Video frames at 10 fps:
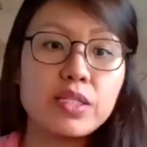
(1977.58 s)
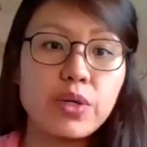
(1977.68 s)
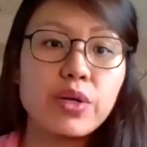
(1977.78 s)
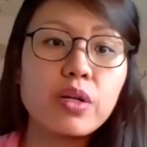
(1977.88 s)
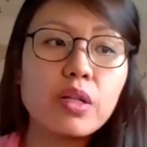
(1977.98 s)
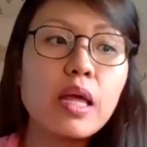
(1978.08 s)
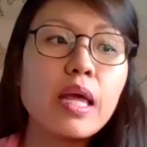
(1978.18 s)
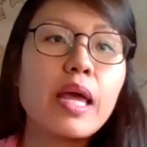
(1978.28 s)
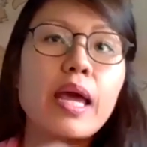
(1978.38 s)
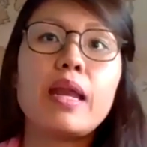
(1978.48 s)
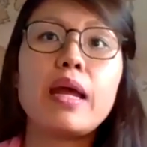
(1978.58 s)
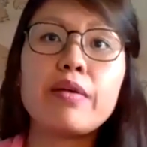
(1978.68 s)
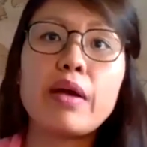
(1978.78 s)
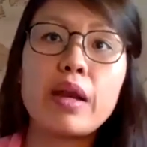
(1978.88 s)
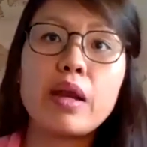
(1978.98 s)
circle. And
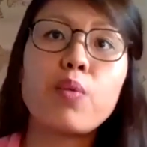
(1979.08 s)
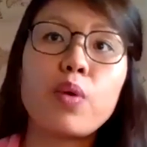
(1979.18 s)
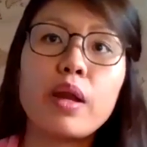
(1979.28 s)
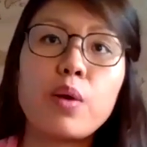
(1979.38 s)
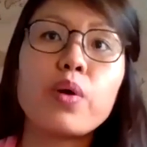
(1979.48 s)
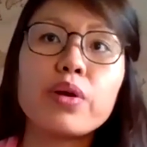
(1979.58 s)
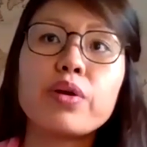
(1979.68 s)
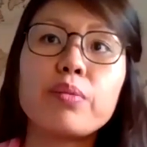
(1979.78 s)
I wonder,